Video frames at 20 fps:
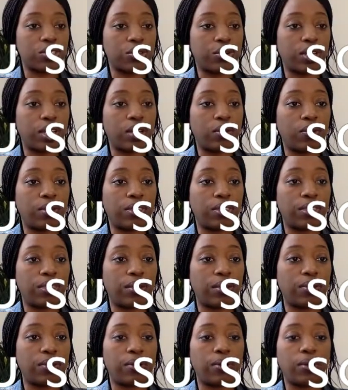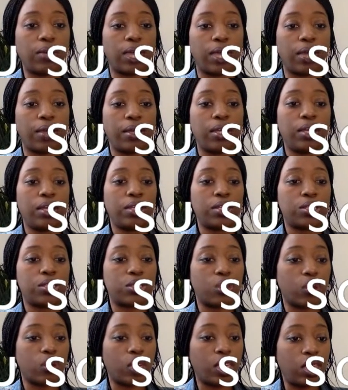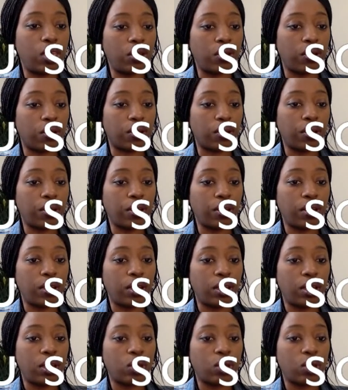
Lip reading: my screen with you. Okay, so here